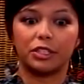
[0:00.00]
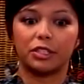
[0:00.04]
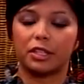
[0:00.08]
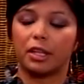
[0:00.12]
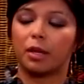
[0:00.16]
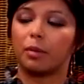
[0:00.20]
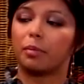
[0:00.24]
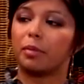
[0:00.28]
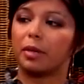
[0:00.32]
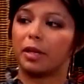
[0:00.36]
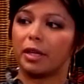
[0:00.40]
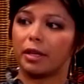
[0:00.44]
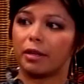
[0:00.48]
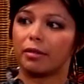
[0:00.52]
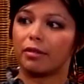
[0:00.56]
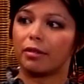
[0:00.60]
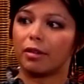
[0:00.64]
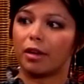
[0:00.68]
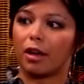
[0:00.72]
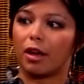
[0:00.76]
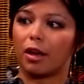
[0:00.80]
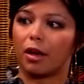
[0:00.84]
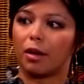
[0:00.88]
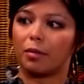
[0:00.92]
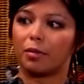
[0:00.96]
them being
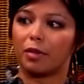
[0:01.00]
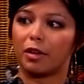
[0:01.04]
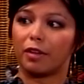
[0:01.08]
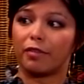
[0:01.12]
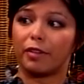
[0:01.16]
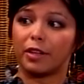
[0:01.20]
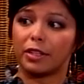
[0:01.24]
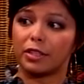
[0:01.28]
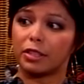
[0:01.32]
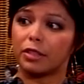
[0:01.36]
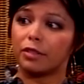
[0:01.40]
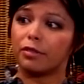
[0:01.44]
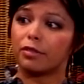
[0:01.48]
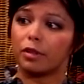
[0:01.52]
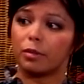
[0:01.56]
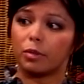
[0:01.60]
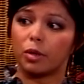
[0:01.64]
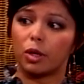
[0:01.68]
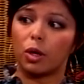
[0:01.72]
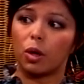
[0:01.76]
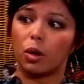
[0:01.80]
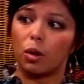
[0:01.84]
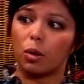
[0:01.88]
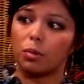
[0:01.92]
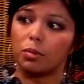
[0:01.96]
evicted from
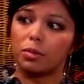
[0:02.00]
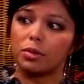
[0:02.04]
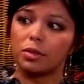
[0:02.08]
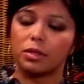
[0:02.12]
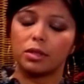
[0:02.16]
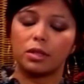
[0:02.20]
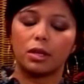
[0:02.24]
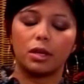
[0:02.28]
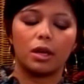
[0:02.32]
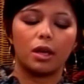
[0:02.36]
their homes.